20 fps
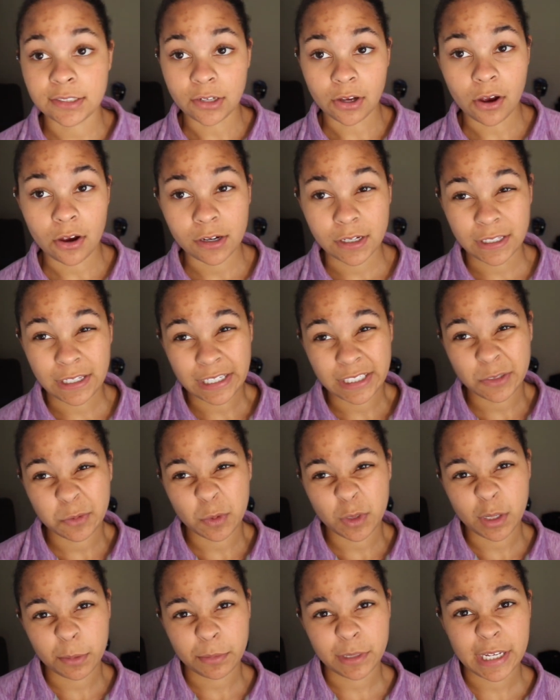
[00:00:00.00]
song, and that's
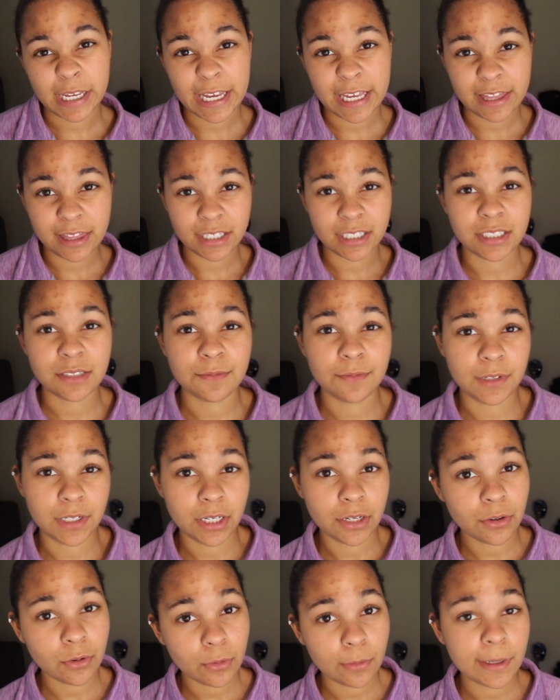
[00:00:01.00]
what I'm gonna end this
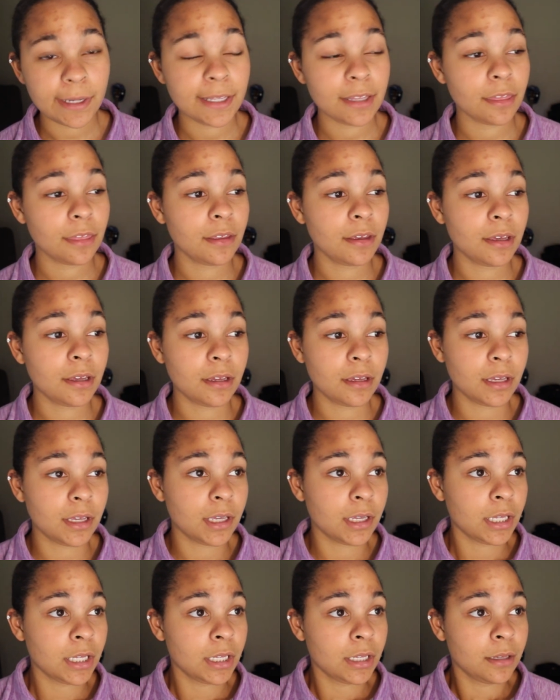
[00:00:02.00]
video with,
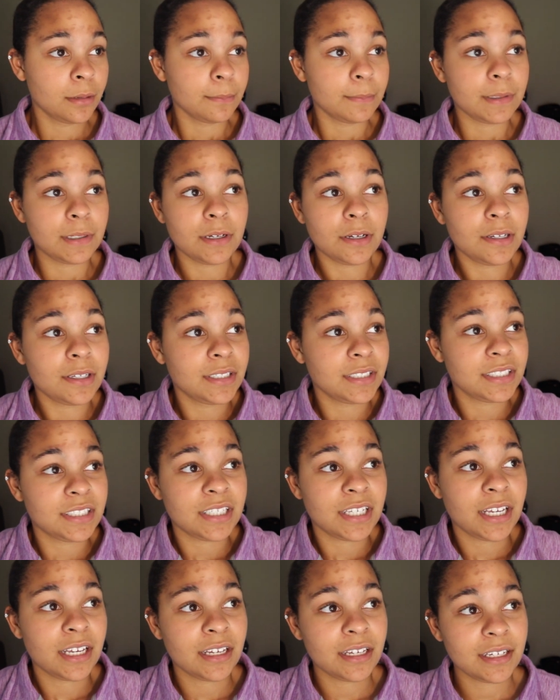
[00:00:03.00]

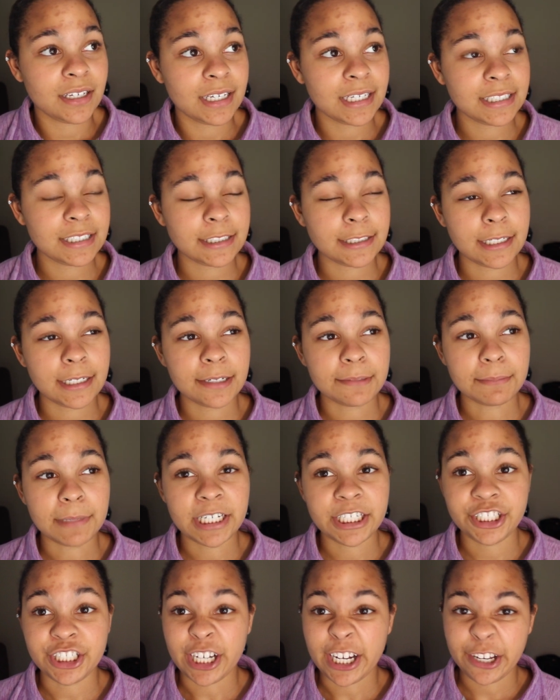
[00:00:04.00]
because it's like
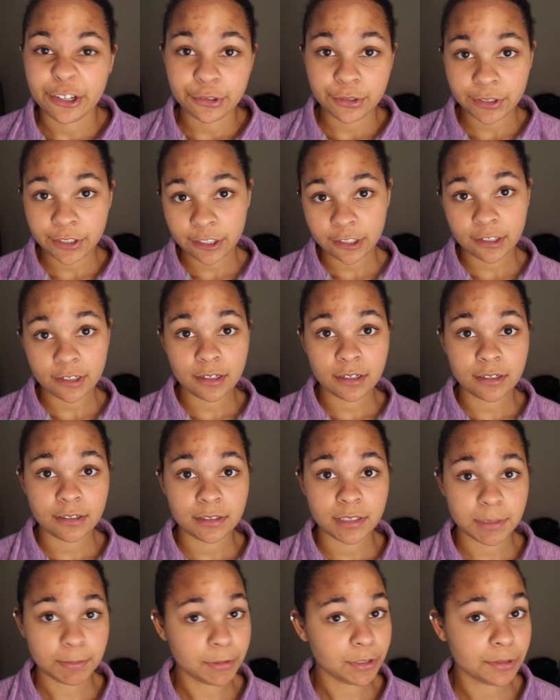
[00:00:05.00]
my childhood,
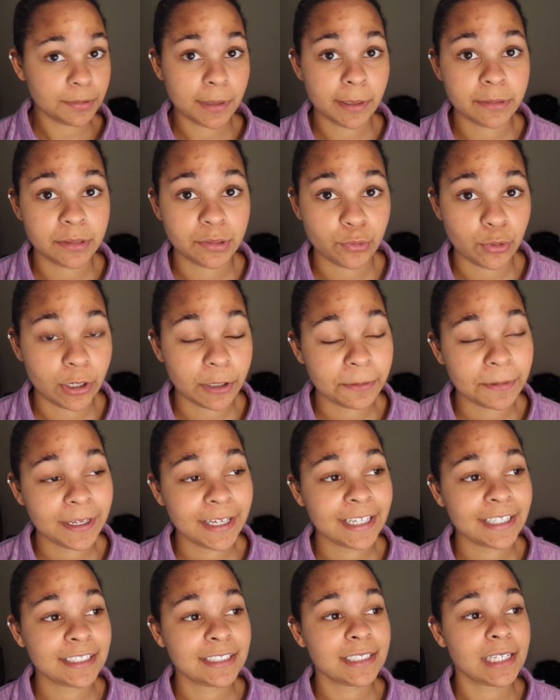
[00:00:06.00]
SpongeBob
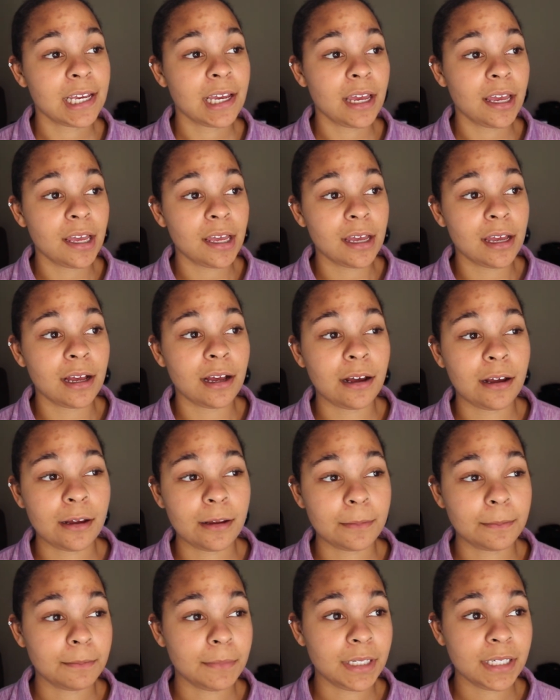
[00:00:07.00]
SquarePants
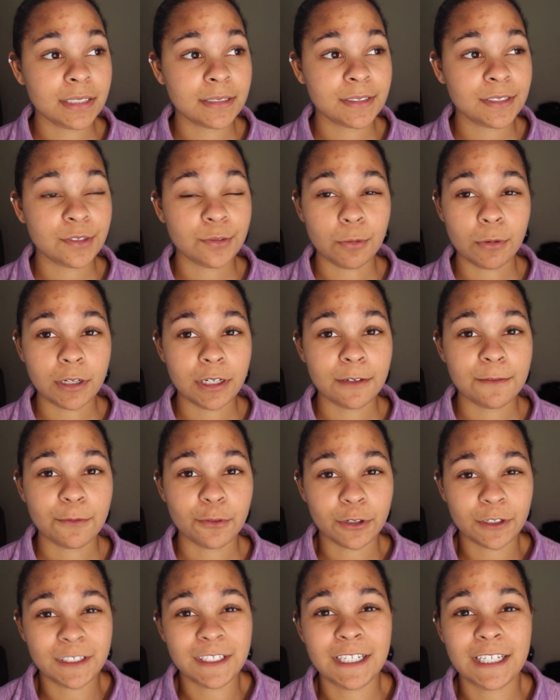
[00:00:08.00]
meets
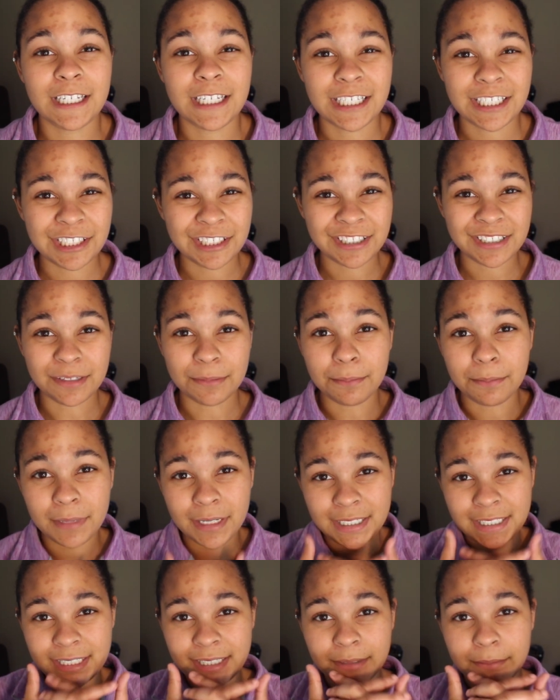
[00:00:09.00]
2014. It's just a
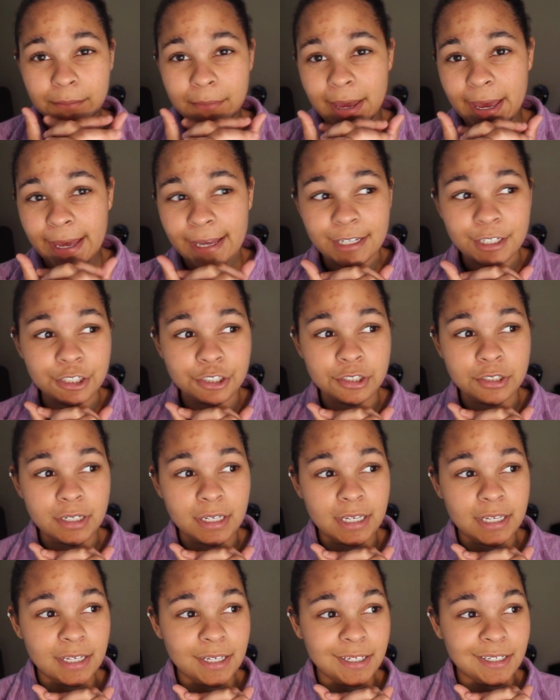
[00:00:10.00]
mix and mash,
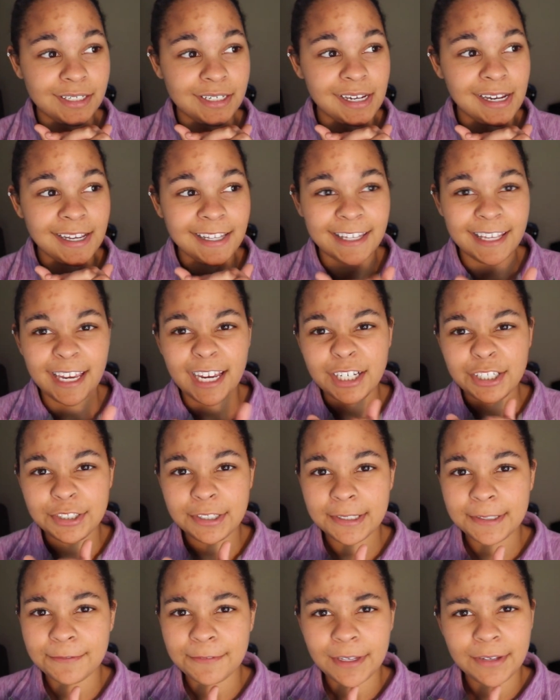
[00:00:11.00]
and they
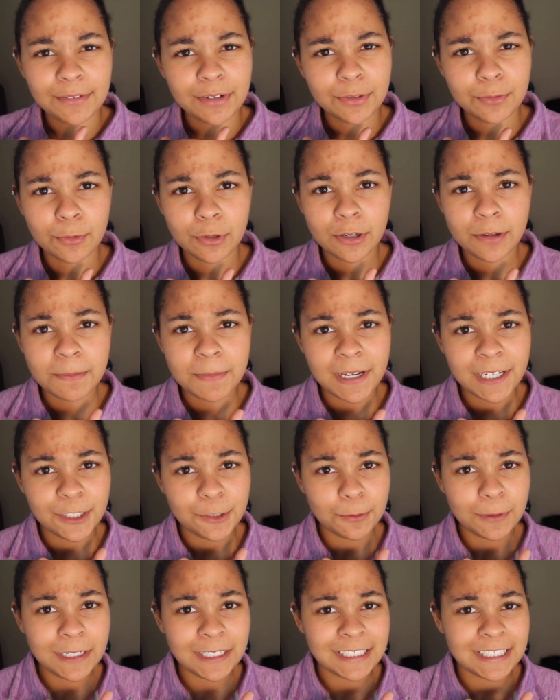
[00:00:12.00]
actually favored one of my
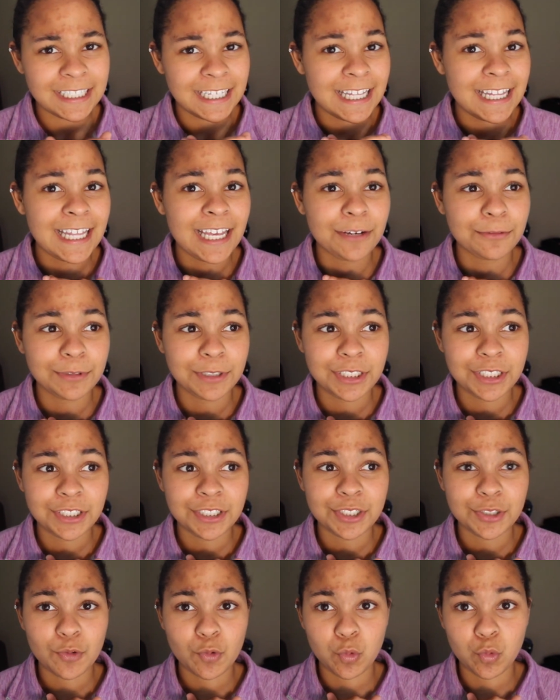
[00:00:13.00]
tweets, and that was
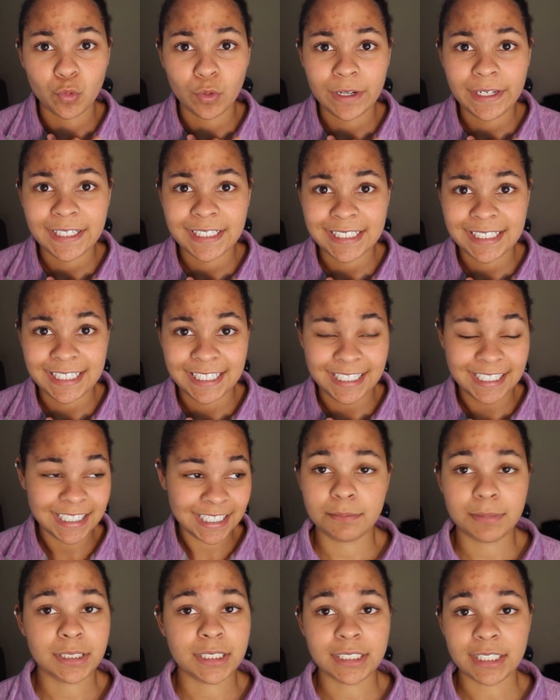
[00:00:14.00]
just crazy.
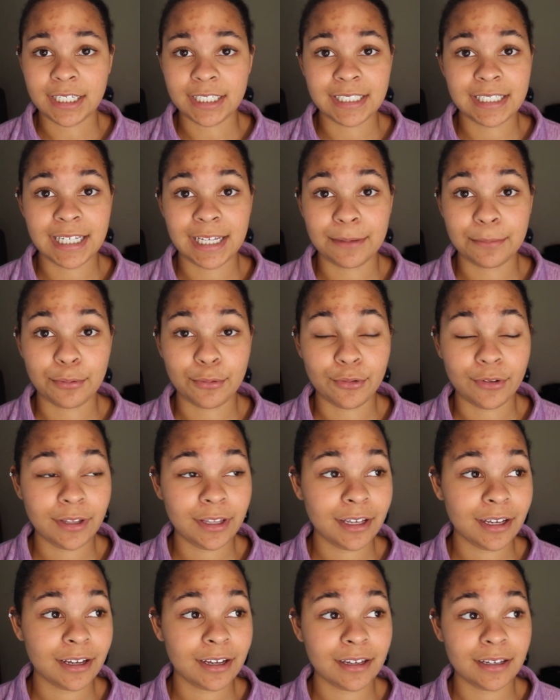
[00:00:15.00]
Besides that
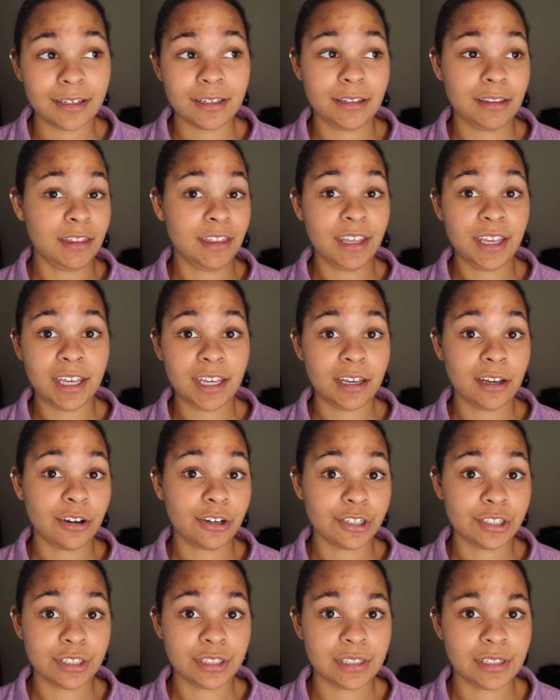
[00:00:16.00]
point, they
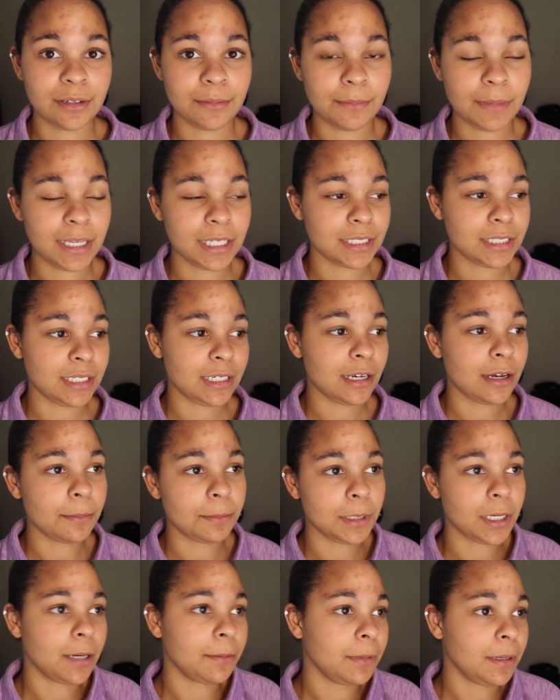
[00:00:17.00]
are just an amazing
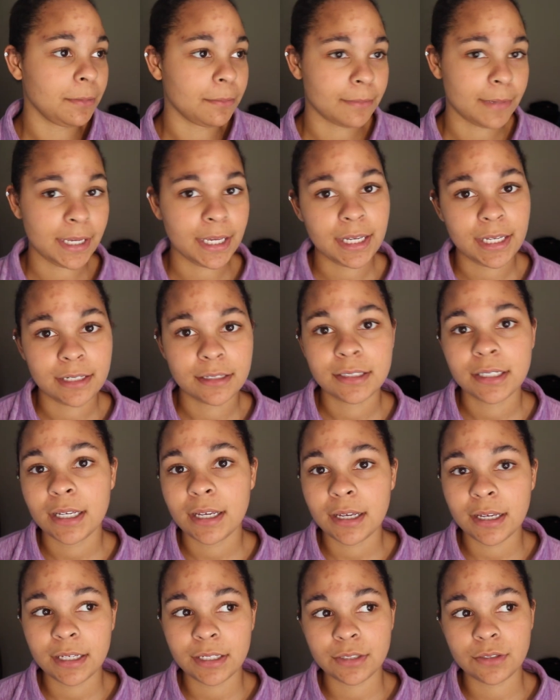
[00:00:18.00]
upcoming band,
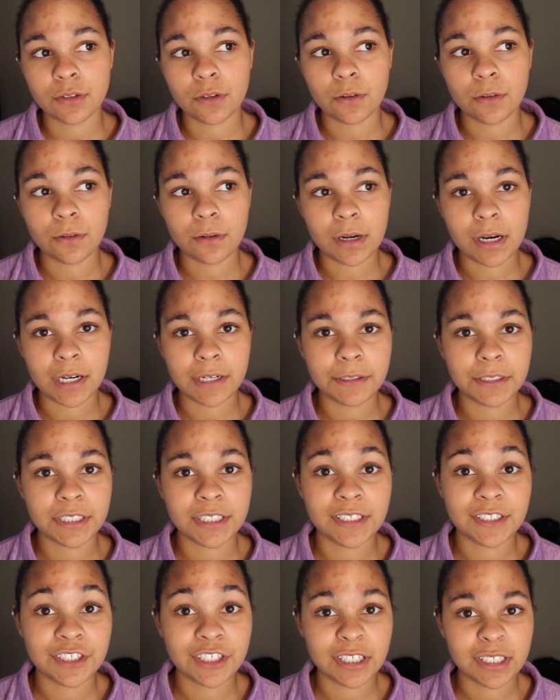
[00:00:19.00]
so I
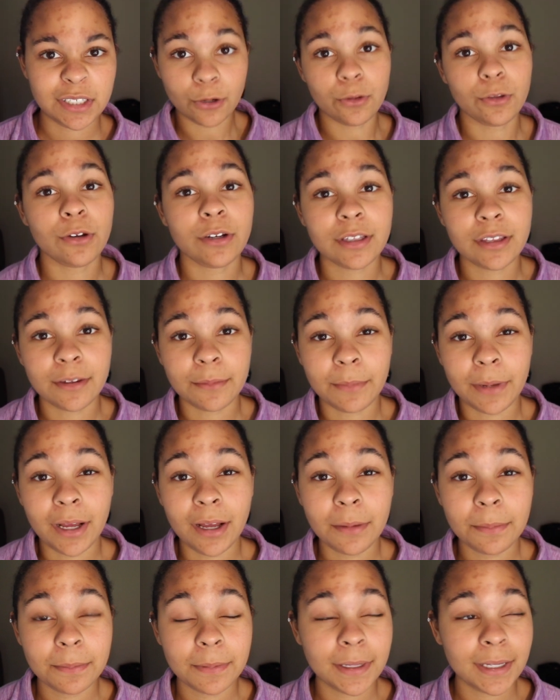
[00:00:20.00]
suggest go look them
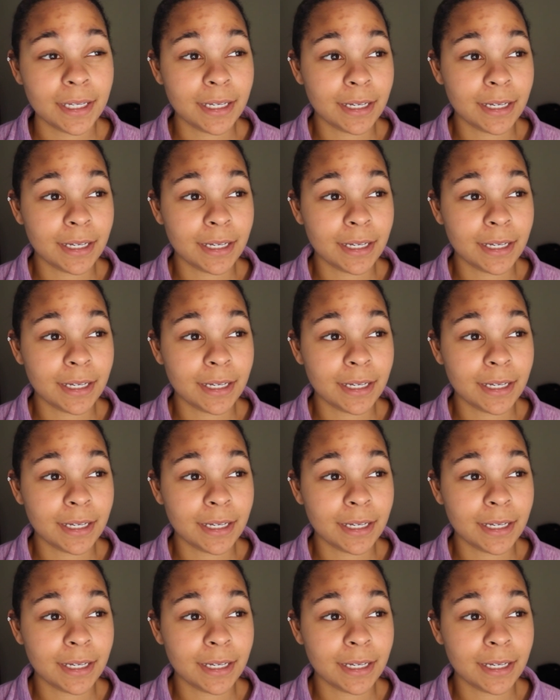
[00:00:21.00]
up.